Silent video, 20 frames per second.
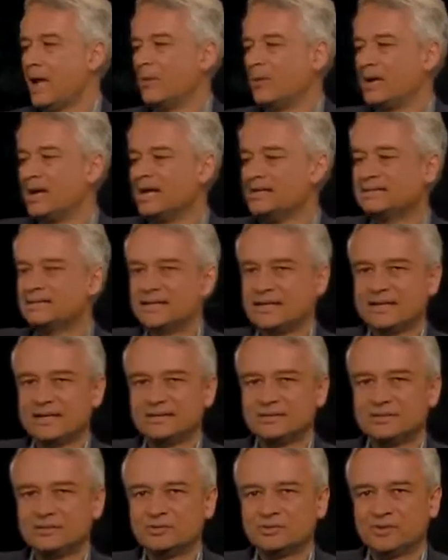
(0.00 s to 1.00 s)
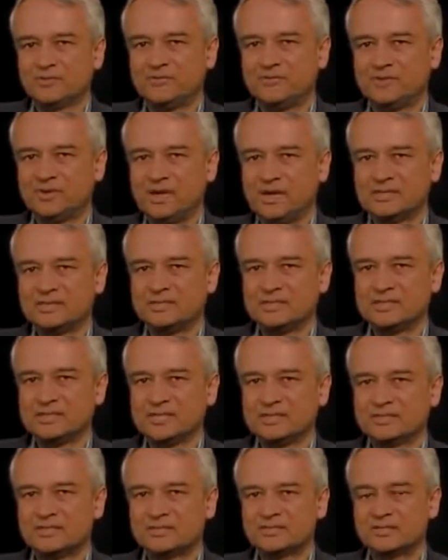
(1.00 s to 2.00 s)
And when I say that the drift
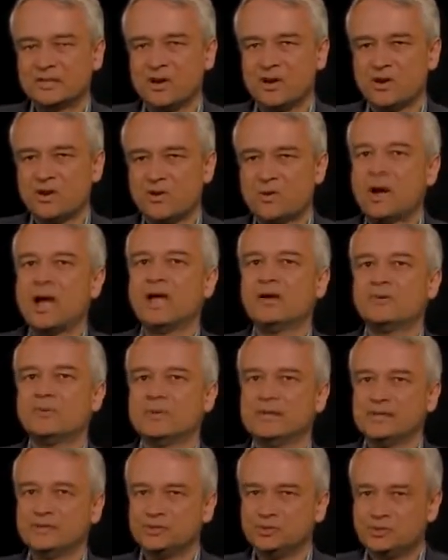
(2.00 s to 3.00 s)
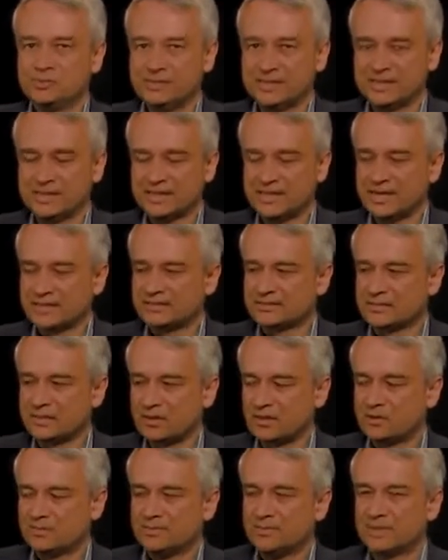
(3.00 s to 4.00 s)
velocity is slow, I really do mean that it's
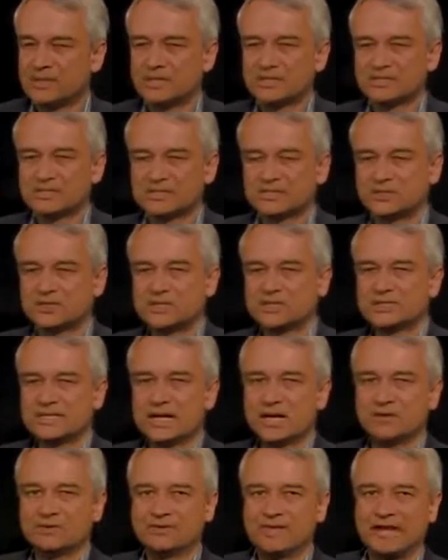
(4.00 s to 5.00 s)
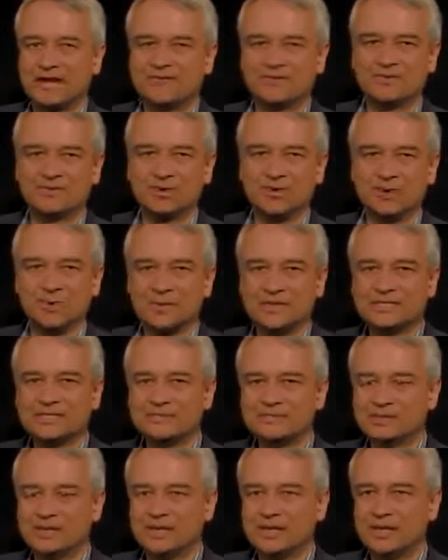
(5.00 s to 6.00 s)
slow, because it turns out that for a
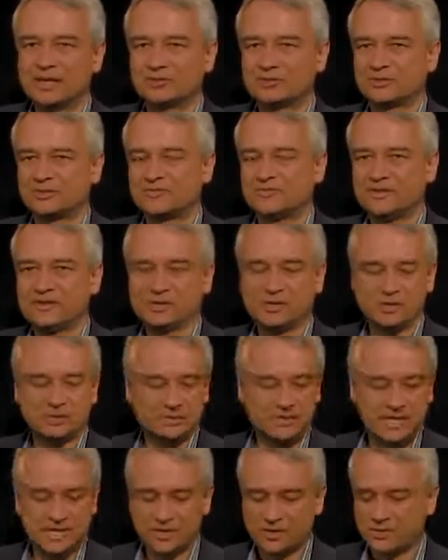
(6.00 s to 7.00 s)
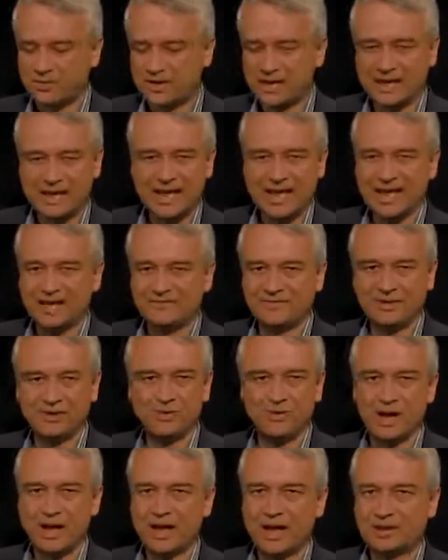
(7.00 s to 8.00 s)
reasonable electric field, like you might have in
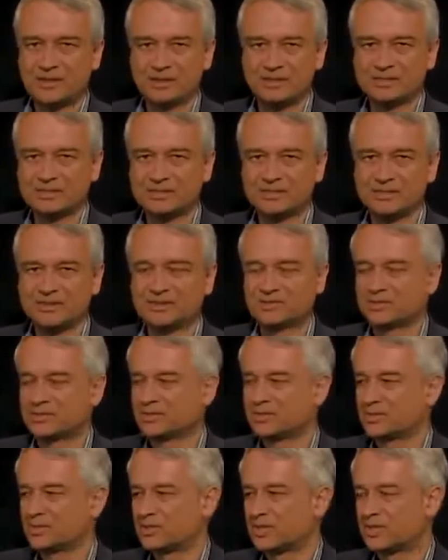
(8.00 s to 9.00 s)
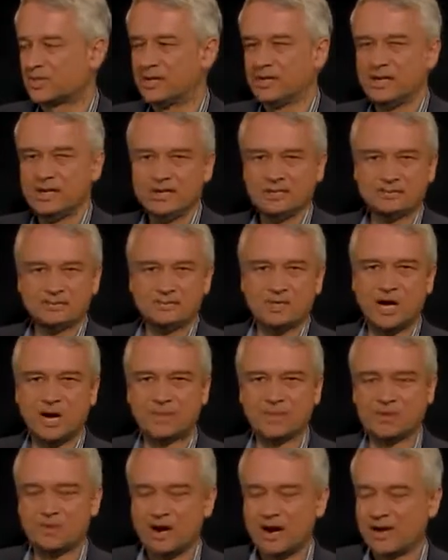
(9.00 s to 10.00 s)
a wire in some electric circuit, some
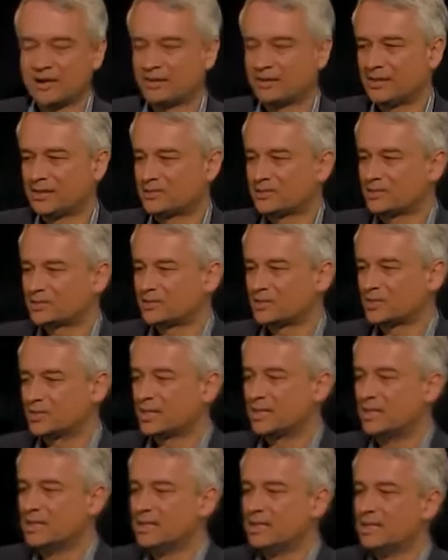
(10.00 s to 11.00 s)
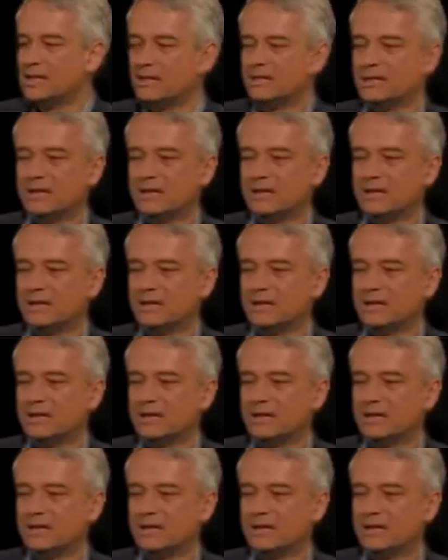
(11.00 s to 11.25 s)
copper wire in an electric circuit,